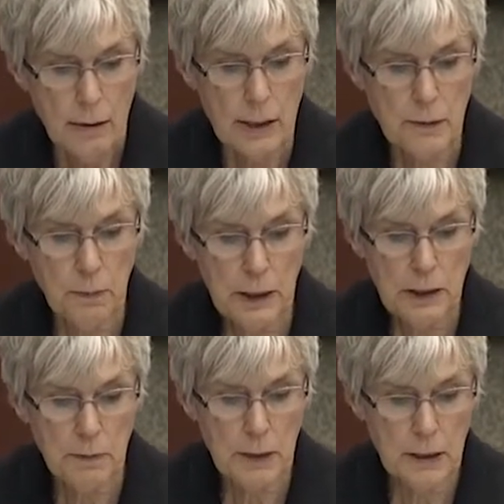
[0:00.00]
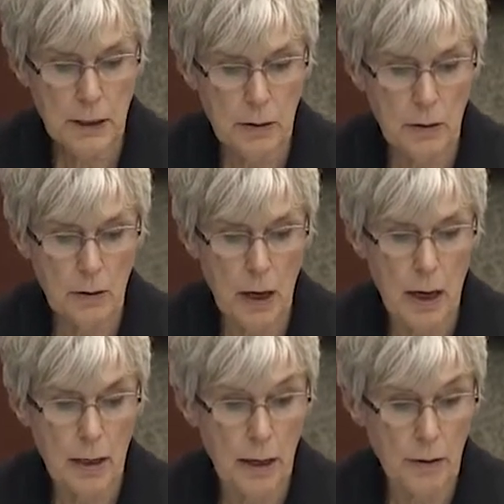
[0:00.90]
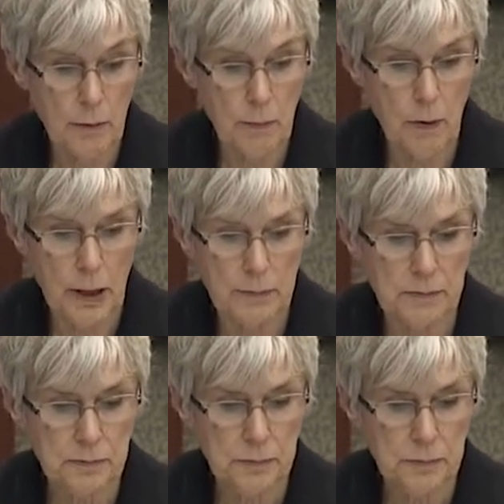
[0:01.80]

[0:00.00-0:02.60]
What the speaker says: This brings me to another point.